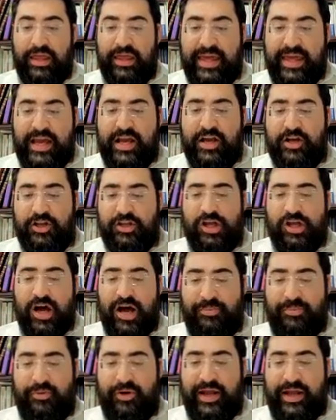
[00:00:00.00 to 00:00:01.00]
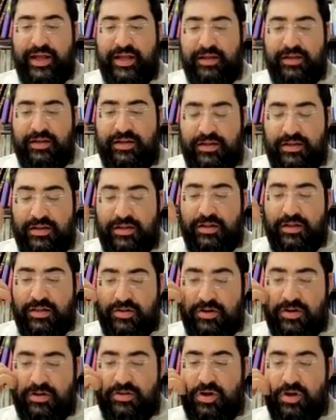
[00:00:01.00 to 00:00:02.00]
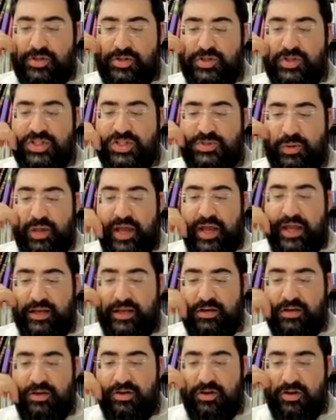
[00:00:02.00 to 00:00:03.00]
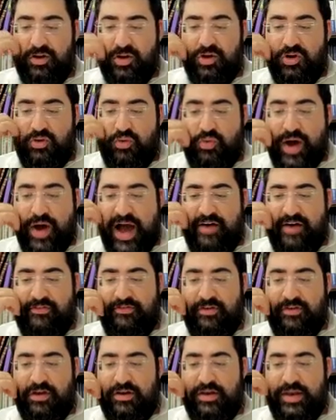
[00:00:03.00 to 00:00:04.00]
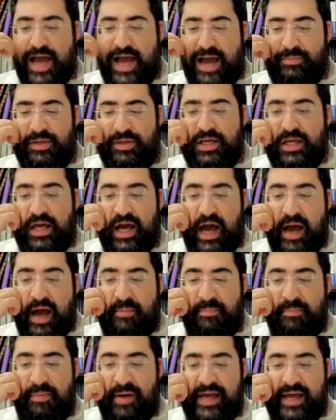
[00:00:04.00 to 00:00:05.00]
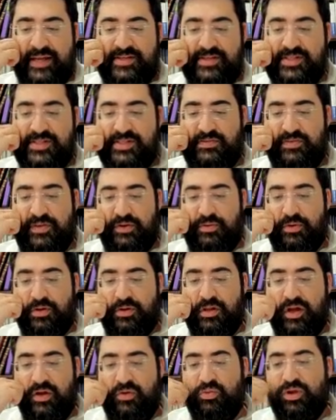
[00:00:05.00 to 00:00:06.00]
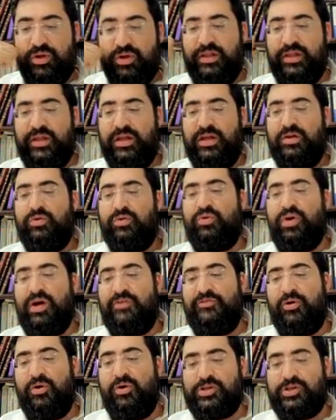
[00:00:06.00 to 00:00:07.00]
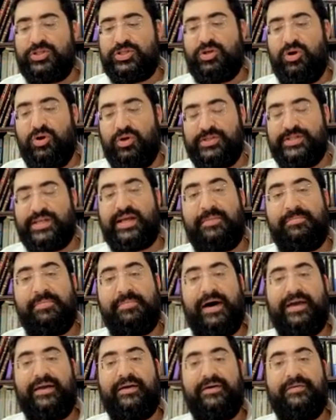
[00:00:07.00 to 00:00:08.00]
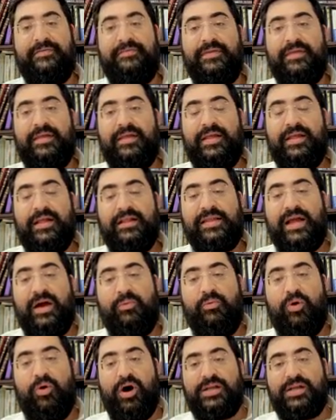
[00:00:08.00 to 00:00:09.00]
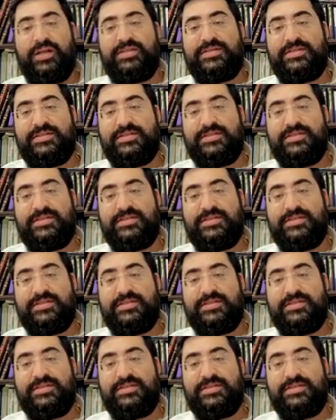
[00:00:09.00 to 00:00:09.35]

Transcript: Ika de Amrei, there are those explain, Rava namika abayas virale. Really, Rava also holds like Abaye. That what?